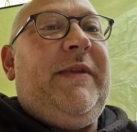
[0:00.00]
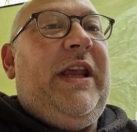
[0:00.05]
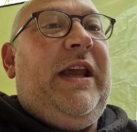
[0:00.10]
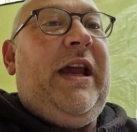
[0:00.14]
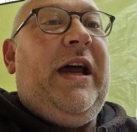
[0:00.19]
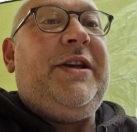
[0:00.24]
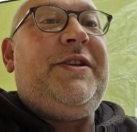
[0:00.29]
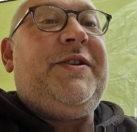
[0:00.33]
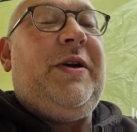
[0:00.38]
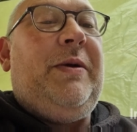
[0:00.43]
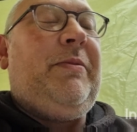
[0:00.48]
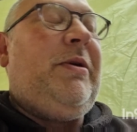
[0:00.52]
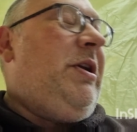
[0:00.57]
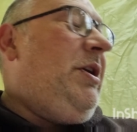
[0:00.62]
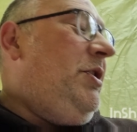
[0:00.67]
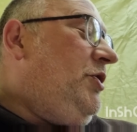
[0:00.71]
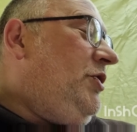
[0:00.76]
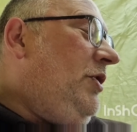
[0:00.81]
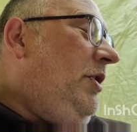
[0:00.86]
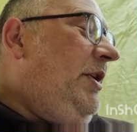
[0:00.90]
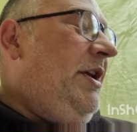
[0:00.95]
Yeah, so I'm going to
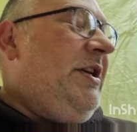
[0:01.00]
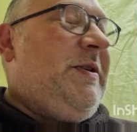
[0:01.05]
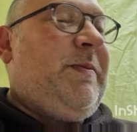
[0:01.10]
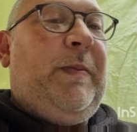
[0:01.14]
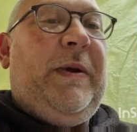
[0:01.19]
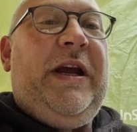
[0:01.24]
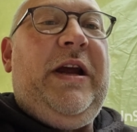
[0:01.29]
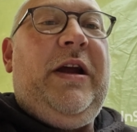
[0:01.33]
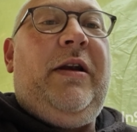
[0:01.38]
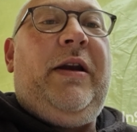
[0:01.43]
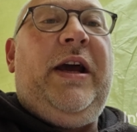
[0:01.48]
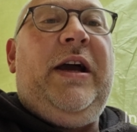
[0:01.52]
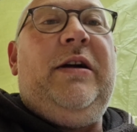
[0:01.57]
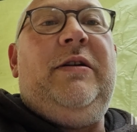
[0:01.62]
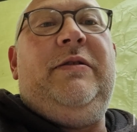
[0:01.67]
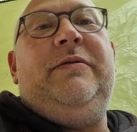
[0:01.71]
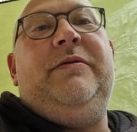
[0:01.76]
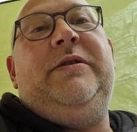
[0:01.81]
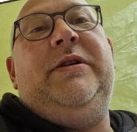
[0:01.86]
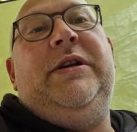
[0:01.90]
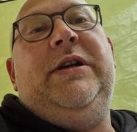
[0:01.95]
enjoy this beer now.
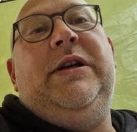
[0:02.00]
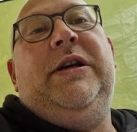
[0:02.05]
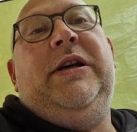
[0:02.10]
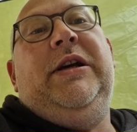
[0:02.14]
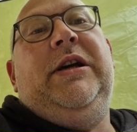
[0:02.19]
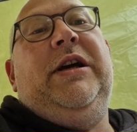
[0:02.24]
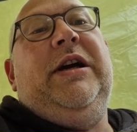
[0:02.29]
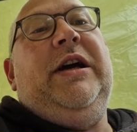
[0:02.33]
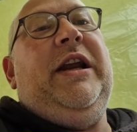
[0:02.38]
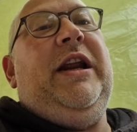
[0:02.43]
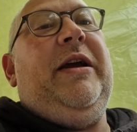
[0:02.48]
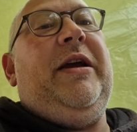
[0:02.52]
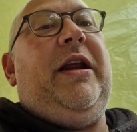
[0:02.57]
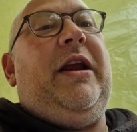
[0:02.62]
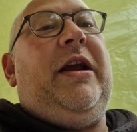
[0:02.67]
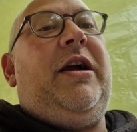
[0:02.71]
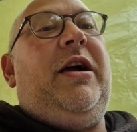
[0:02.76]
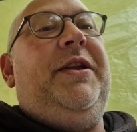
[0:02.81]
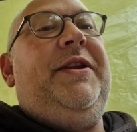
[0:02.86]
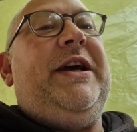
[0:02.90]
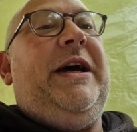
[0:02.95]
I'm going to
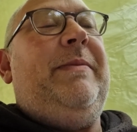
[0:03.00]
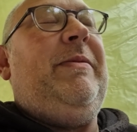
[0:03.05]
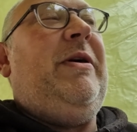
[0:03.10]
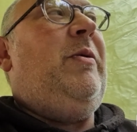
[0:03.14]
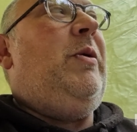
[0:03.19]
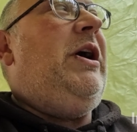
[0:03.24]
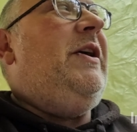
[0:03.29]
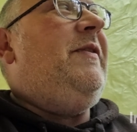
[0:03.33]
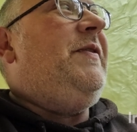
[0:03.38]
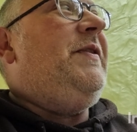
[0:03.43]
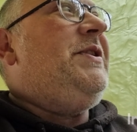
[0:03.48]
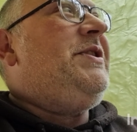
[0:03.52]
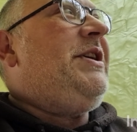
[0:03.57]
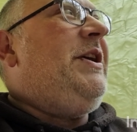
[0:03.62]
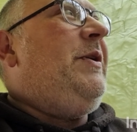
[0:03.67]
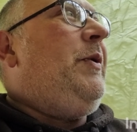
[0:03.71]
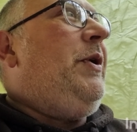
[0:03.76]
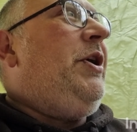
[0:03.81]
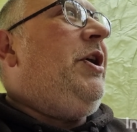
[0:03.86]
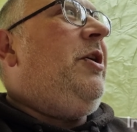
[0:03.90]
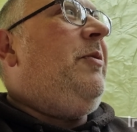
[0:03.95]
contact my wife and see
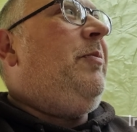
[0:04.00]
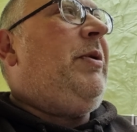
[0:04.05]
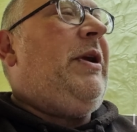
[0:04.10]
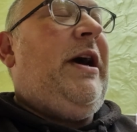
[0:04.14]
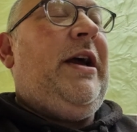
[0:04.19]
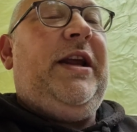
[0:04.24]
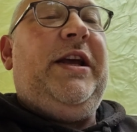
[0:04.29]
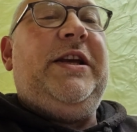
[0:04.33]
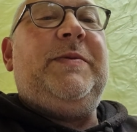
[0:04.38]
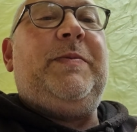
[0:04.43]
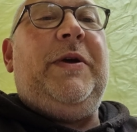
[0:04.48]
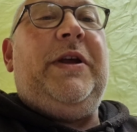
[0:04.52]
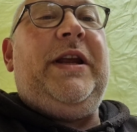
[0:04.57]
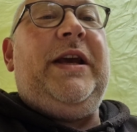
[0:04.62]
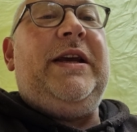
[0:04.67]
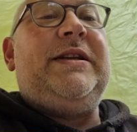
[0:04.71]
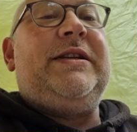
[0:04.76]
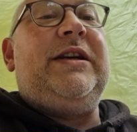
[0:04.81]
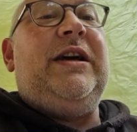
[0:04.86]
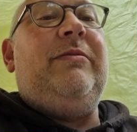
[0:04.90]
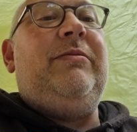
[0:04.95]
what her plan is, but
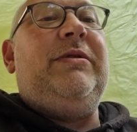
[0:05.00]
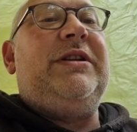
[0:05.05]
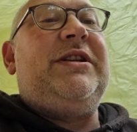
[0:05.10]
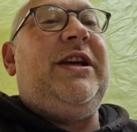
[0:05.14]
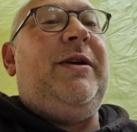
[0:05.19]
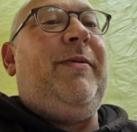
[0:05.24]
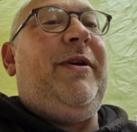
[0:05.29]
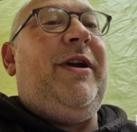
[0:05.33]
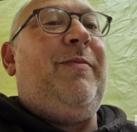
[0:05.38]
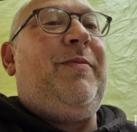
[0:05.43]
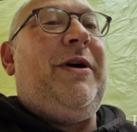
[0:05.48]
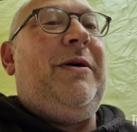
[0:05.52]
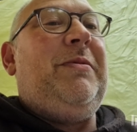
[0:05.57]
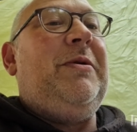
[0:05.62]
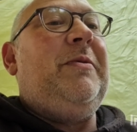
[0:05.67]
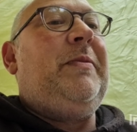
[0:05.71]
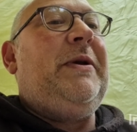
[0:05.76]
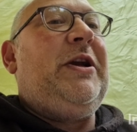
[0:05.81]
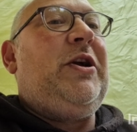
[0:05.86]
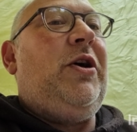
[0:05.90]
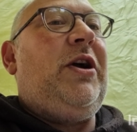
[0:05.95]
next time you see me, I'll
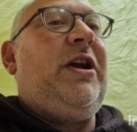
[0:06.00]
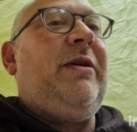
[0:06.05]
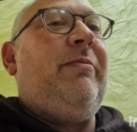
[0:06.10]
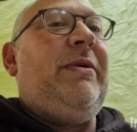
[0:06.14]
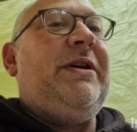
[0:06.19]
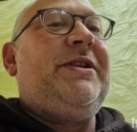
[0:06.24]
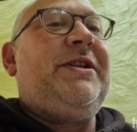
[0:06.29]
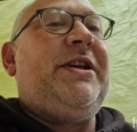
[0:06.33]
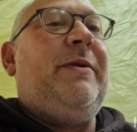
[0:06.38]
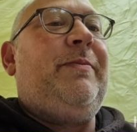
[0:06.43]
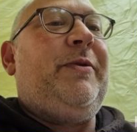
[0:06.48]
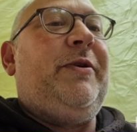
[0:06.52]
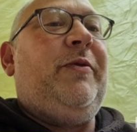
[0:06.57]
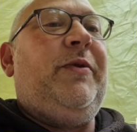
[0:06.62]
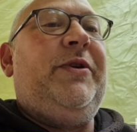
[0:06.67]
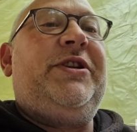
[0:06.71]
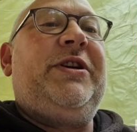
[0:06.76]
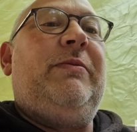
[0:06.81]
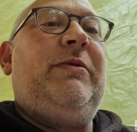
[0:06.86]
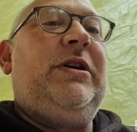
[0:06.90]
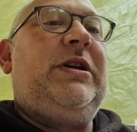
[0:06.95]
probably be cooking my supper,
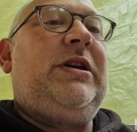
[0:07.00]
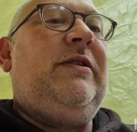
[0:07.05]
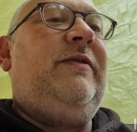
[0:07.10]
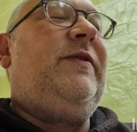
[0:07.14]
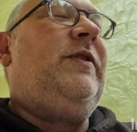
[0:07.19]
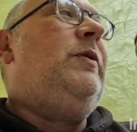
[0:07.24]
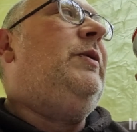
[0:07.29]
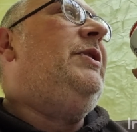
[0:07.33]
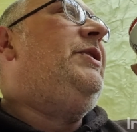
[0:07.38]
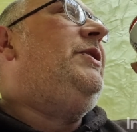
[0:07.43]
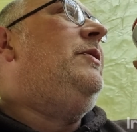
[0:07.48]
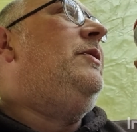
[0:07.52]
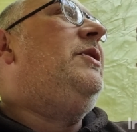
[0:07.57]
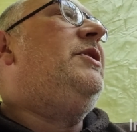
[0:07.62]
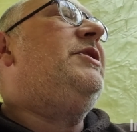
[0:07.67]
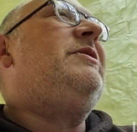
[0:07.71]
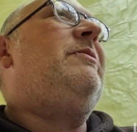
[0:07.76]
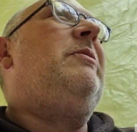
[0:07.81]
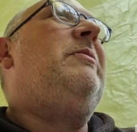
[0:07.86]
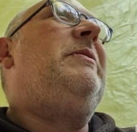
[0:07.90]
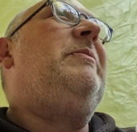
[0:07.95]
which I'm looking forward to
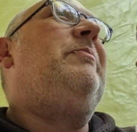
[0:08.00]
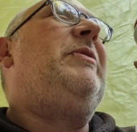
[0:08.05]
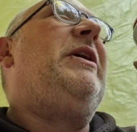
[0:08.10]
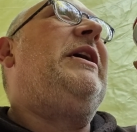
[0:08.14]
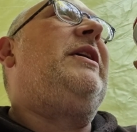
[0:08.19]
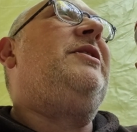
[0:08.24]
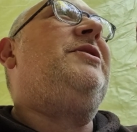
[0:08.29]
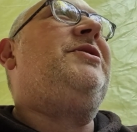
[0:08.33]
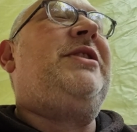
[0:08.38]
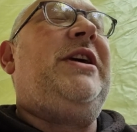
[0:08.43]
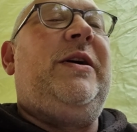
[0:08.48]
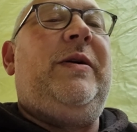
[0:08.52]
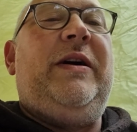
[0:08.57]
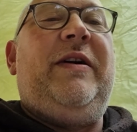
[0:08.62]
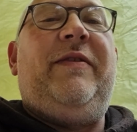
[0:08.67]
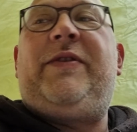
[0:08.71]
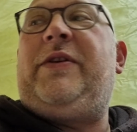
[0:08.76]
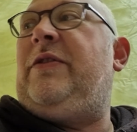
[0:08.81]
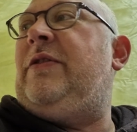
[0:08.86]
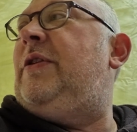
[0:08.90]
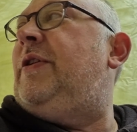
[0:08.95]
because I'm a bit peckish now
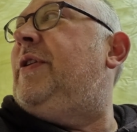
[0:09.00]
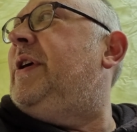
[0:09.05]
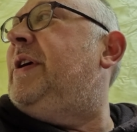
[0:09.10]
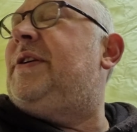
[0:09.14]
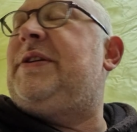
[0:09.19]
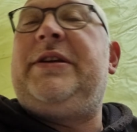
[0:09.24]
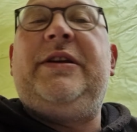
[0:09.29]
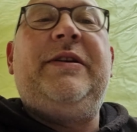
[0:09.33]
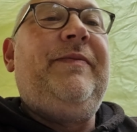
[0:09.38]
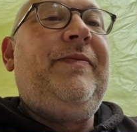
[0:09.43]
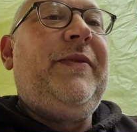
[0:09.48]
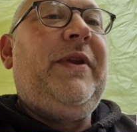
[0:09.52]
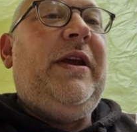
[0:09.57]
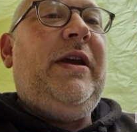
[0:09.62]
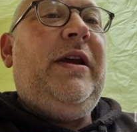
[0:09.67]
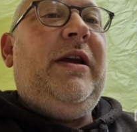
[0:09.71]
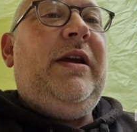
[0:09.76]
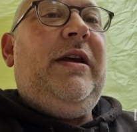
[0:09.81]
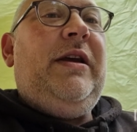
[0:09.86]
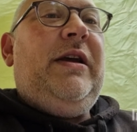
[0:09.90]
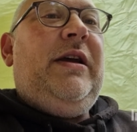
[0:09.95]
after all this.
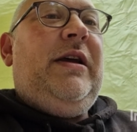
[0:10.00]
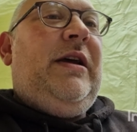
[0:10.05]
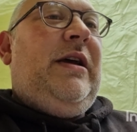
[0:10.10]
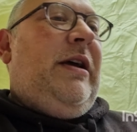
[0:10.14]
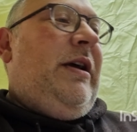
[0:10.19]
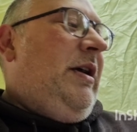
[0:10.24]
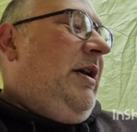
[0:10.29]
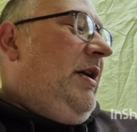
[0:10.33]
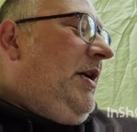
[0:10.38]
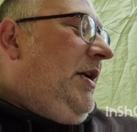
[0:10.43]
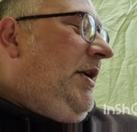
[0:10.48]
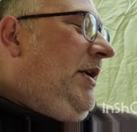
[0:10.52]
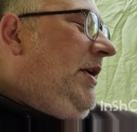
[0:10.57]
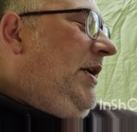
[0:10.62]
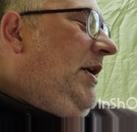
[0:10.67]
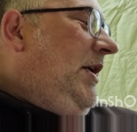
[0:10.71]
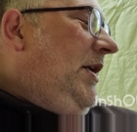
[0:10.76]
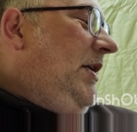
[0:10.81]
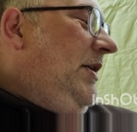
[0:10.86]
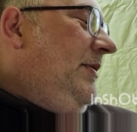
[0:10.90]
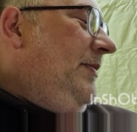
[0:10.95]
And
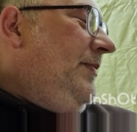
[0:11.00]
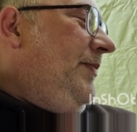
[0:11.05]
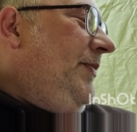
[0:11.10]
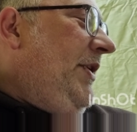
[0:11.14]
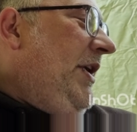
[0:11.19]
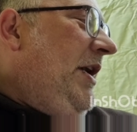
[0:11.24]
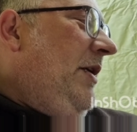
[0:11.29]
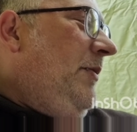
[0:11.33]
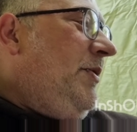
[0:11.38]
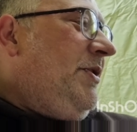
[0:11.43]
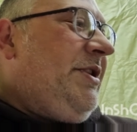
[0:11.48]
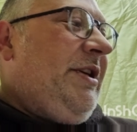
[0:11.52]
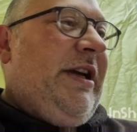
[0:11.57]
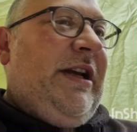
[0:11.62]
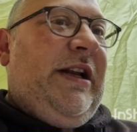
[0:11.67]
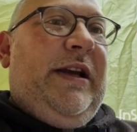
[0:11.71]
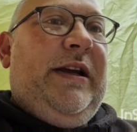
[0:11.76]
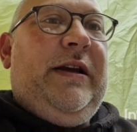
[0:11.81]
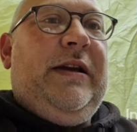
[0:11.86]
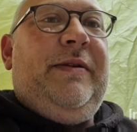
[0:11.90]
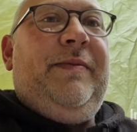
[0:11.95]
yeah, we'll see
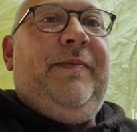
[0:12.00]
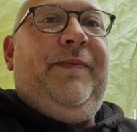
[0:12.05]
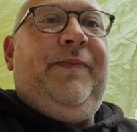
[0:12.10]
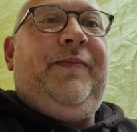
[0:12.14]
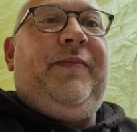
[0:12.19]
you later.